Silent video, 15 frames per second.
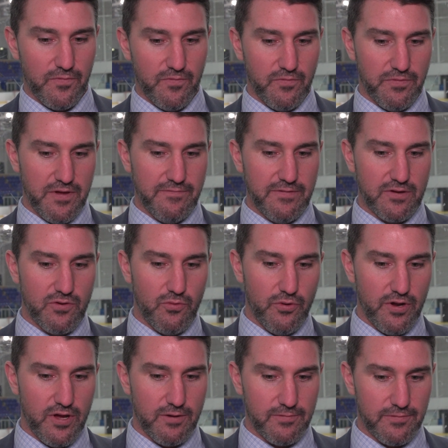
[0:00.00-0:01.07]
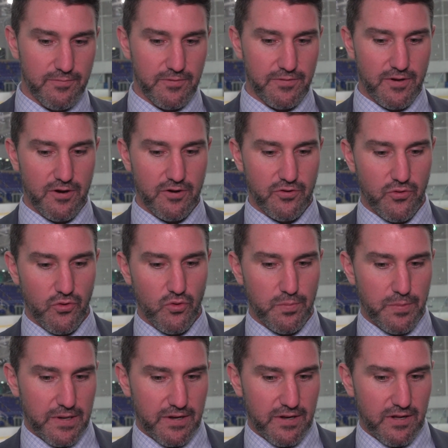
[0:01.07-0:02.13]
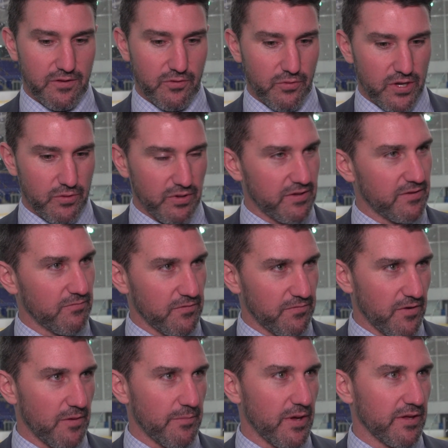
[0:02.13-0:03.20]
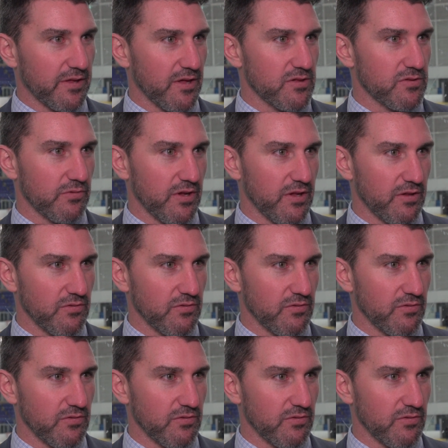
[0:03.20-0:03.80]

with everything going on with our group and the way we fought back yesterday,